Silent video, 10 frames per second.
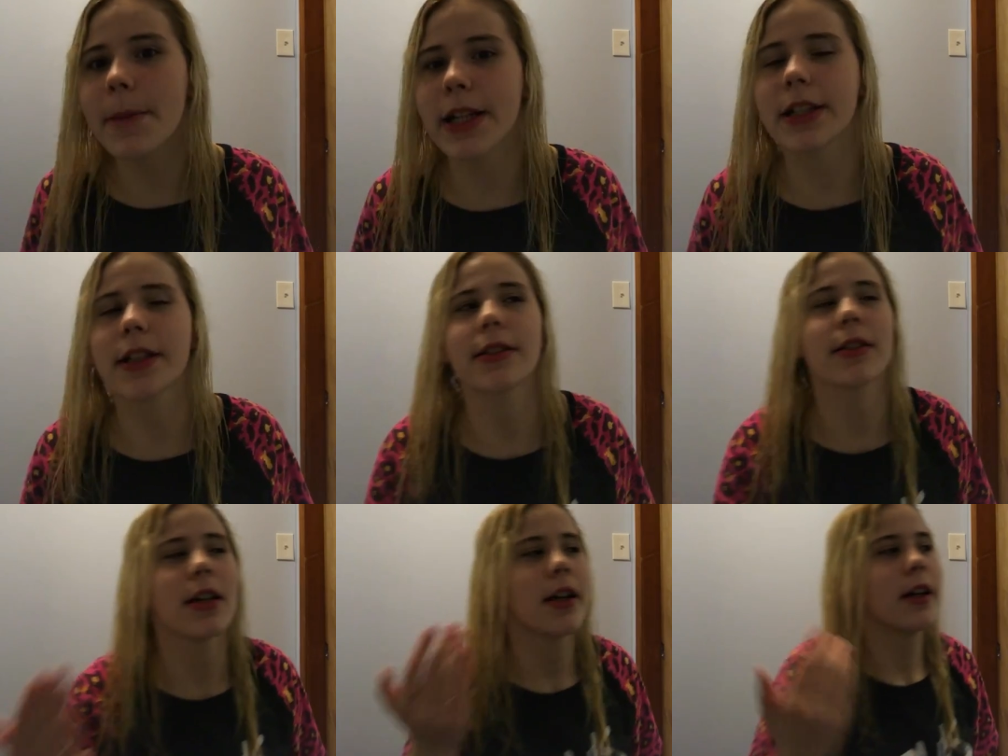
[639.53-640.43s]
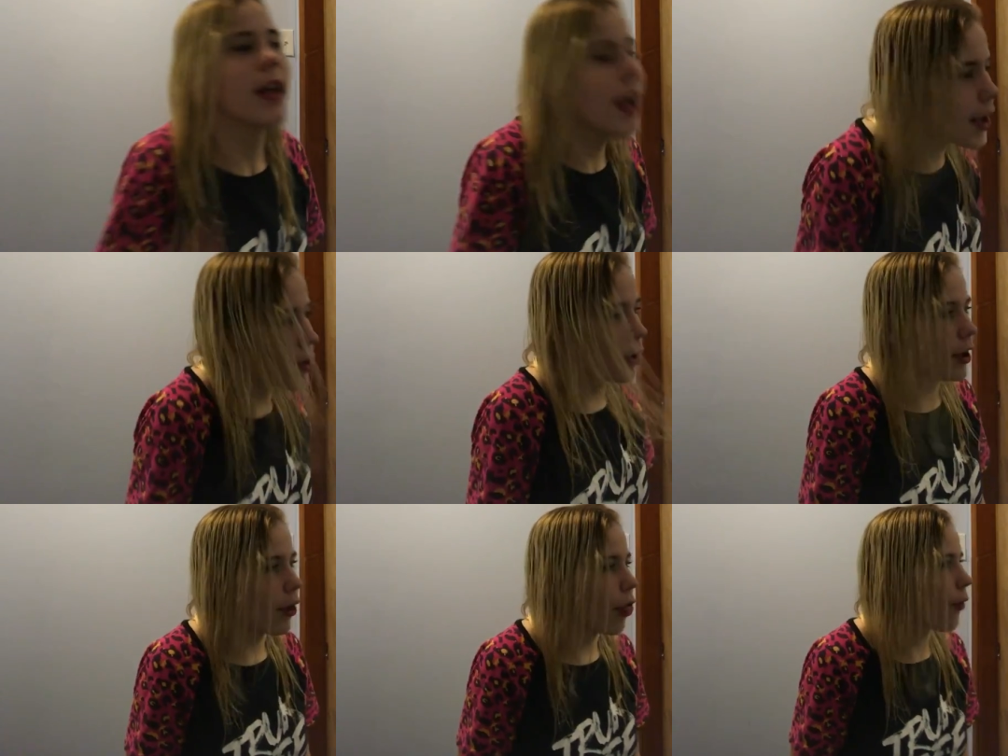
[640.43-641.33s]
because it's
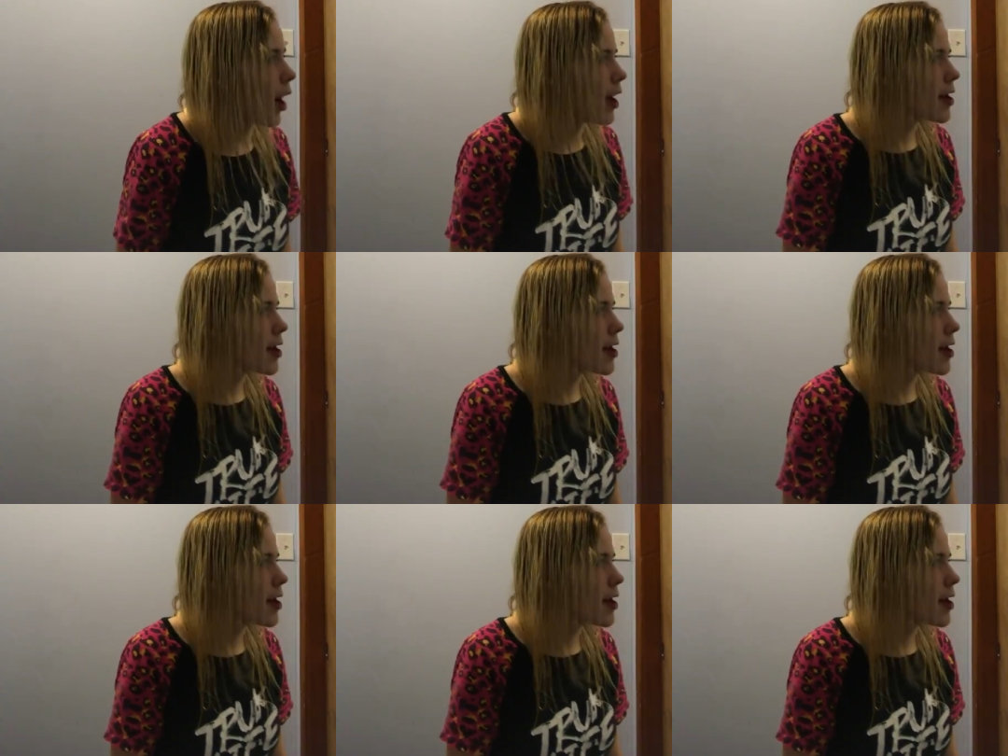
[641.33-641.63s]
only a threat.